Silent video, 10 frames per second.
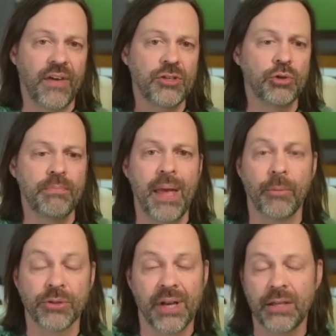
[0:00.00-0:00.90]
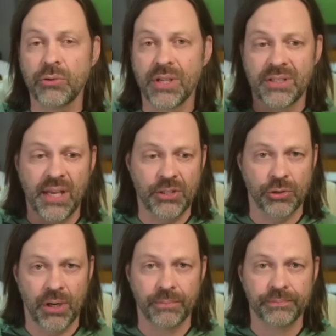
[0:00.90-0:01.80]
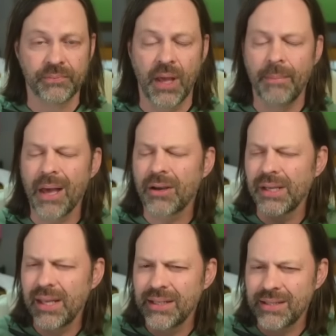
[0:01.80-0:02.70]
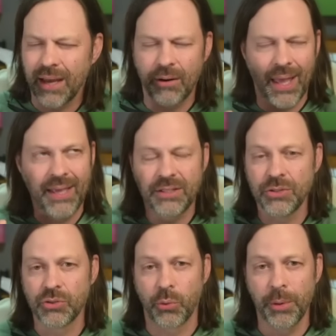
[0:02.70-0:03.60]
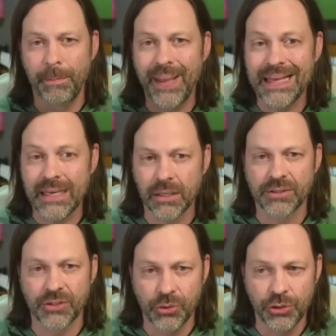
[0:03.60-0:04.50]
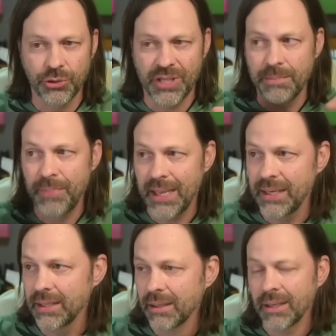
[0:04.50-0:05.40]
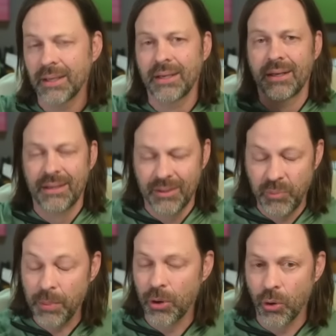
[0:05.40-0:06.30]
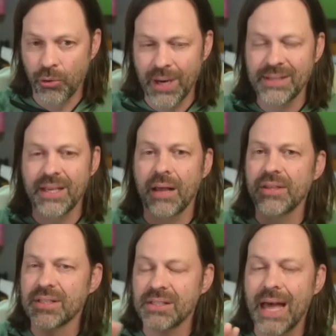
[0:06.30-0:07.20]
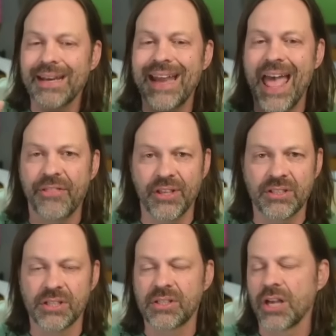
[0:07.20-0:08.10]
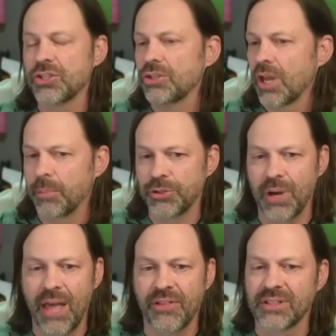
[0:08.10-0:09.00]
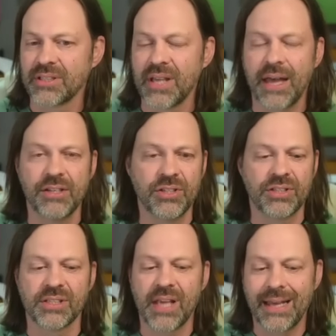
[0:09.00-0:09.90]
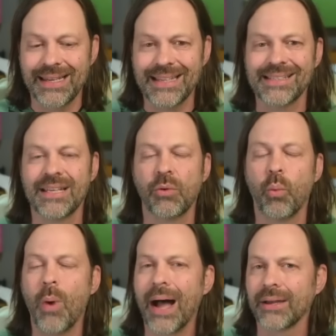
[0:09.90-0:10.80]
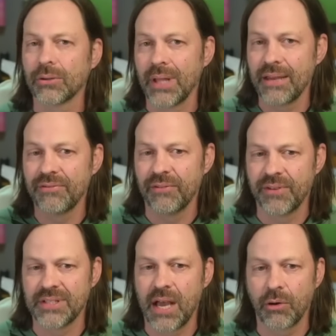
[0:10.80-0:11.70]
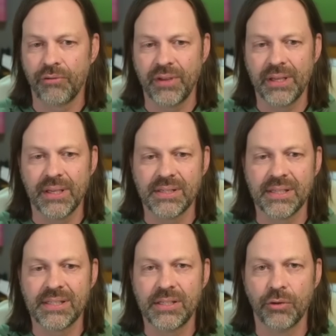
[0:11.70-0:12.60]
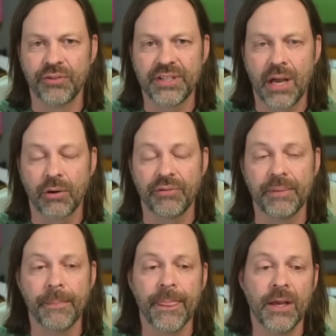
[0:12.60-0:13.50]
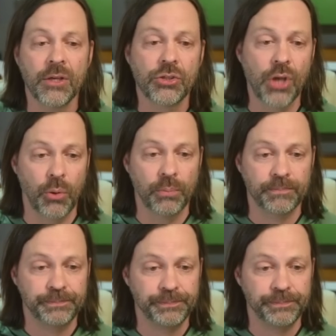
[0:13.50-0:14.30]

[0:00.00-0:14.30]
if I shoot mammals and I use a scent trail? I'm not going to get into I don't I hate to use the word baiting because as soon as you say baiting, people go crazy. This is not an ethics discussion. You got to put your ethics aside and just decide is it wildlife photography? Is it still photography? So,